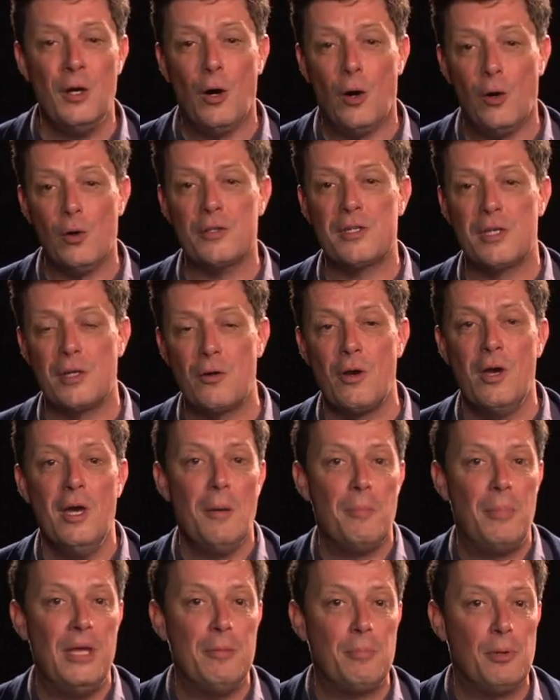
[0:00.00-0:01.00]
also
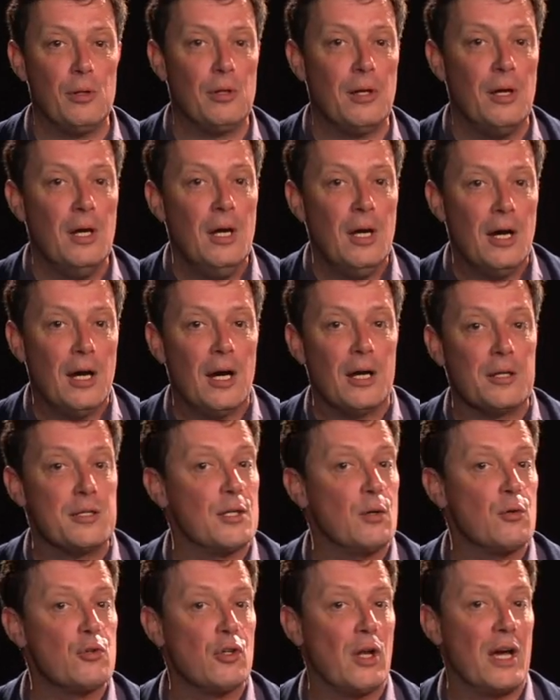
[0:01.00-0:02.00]
people
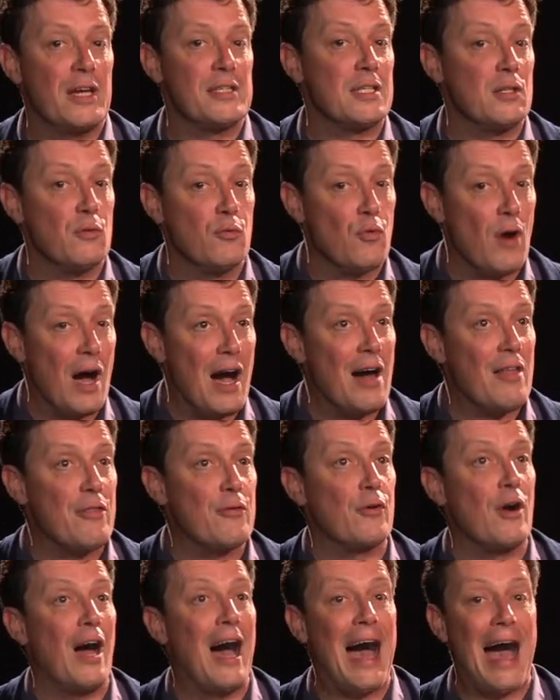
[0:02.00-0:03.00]
socialized in
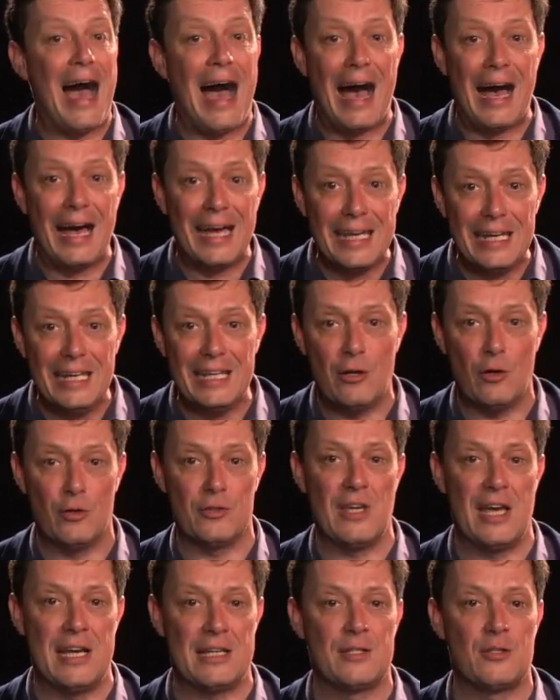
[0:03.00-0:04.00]
rather highly
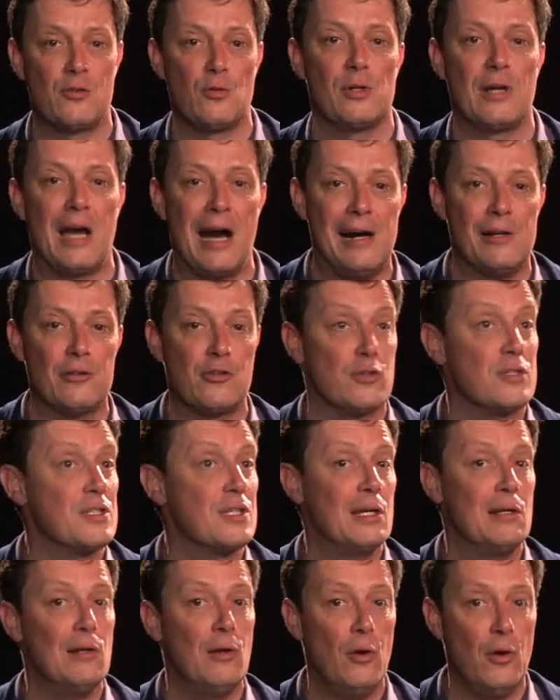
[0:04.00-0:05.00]
contextual cultures
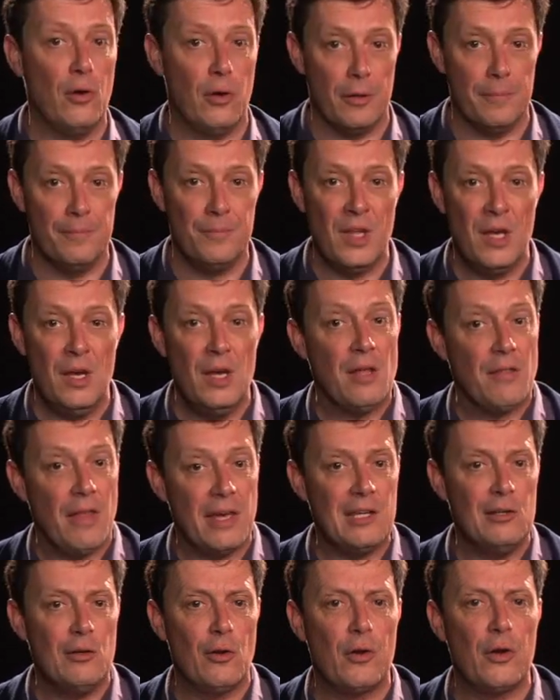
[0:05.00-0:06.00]
can learn. They
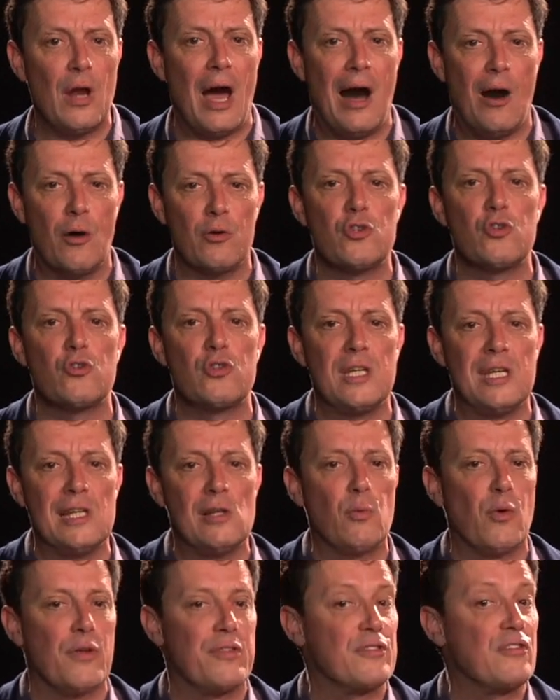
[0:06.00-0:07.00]
can learn how to deal
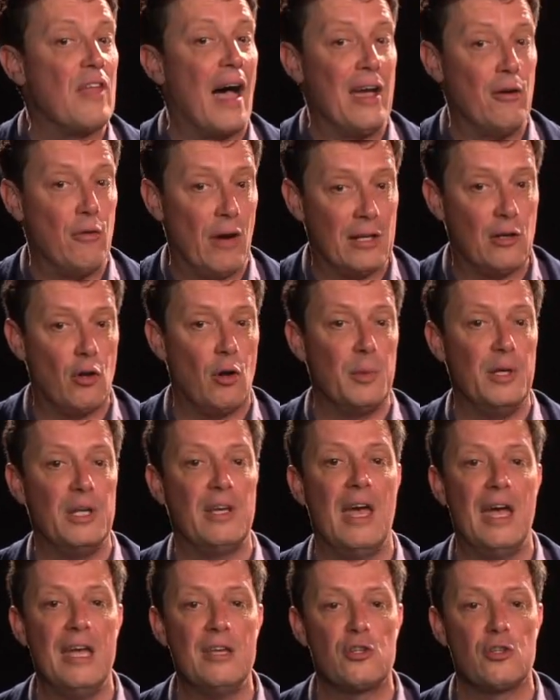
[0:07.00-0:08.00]
with direct
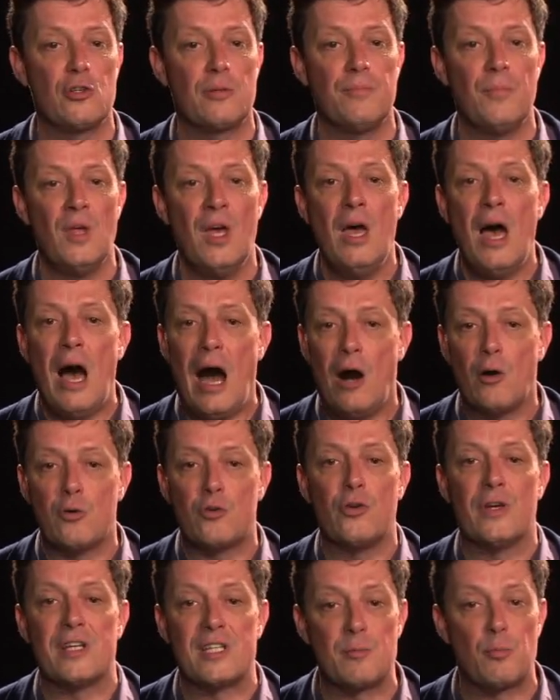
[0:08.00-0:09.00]
communication, how
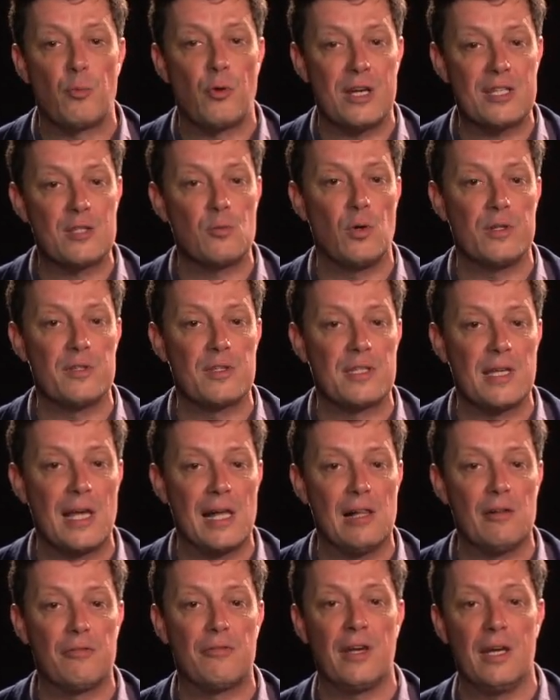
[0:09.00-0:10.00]
to express
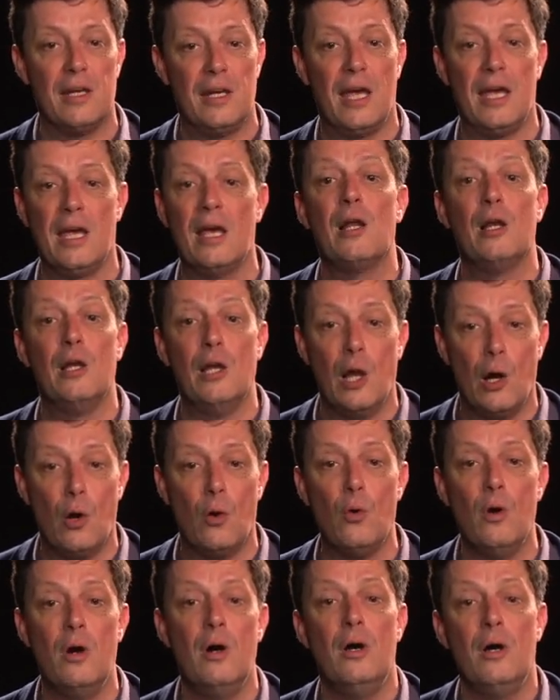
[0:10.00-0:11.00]
oneself in a
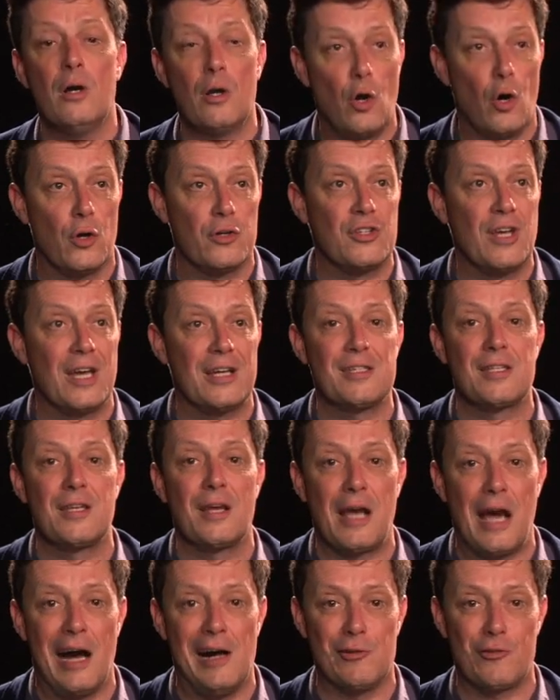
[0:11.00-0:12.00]
low context
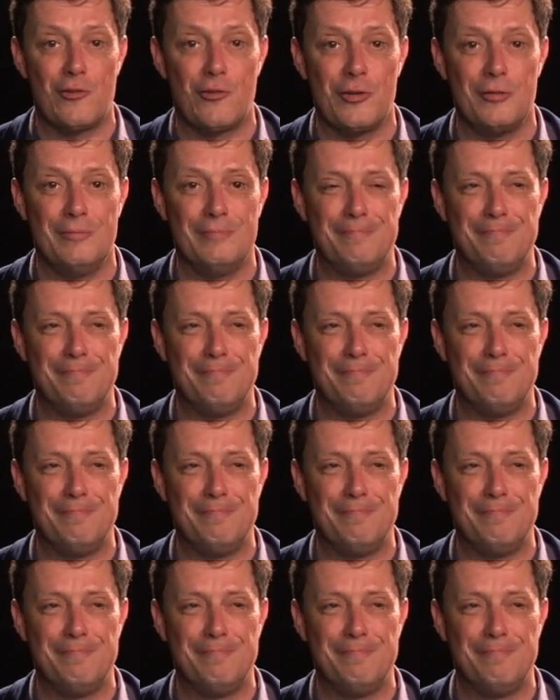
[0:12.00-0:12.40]
culture.